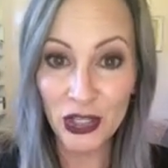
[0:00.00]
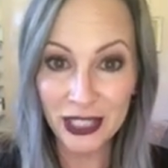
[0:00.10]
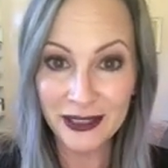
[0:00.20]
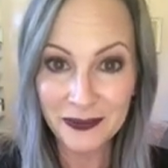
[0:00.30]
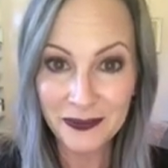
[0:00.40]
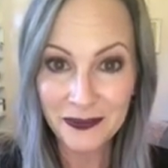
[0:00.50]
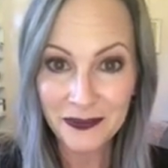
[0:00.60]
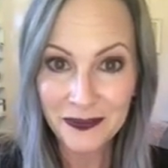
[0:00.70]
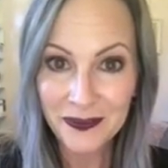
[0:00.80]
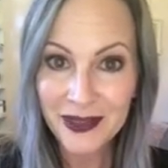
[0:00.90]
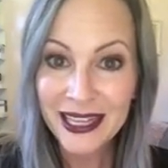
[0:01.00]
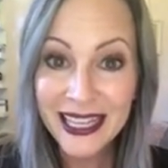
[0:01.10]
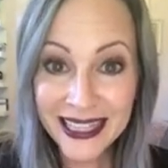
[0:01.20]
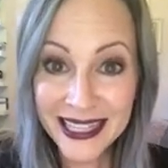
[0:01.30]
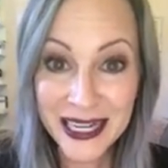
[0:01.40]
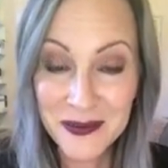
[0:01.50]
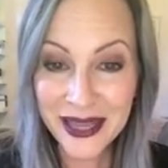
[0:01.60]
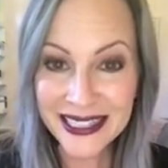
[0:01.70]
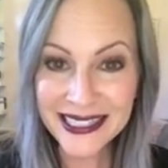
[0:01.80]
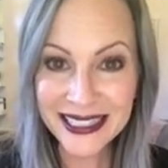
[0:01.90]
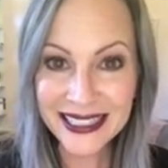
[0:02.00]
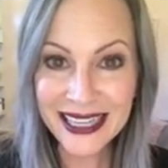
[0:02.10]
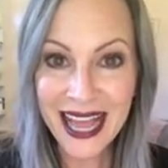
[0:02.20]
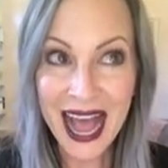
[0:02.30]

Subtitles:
could. Isn't that amazing?